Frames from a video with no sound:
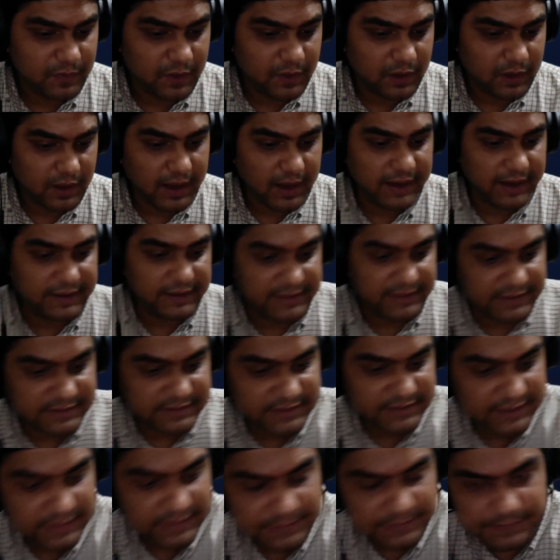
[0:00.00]
And this
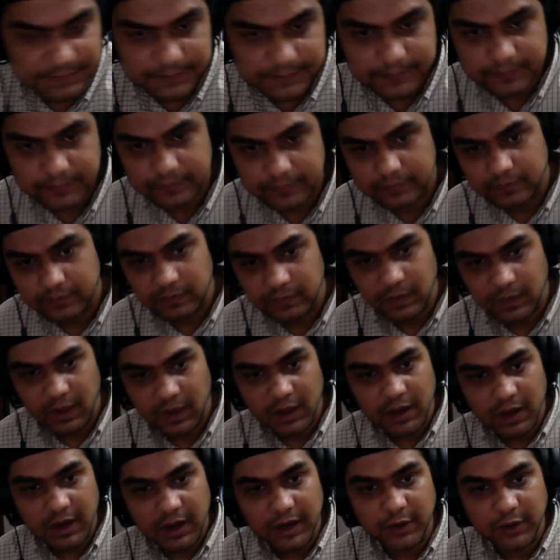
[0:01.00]
thing,
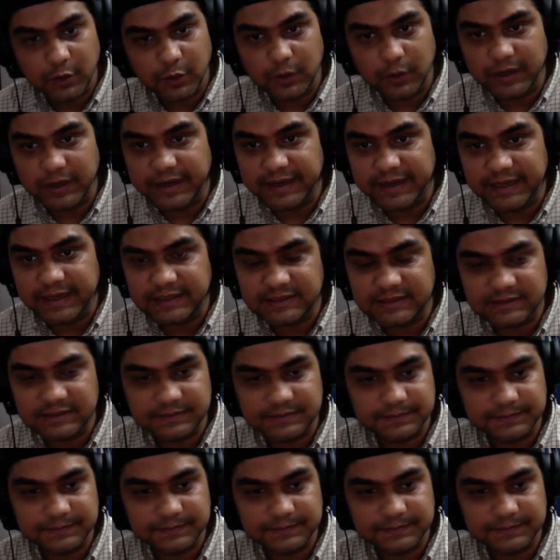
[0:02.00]
it only takes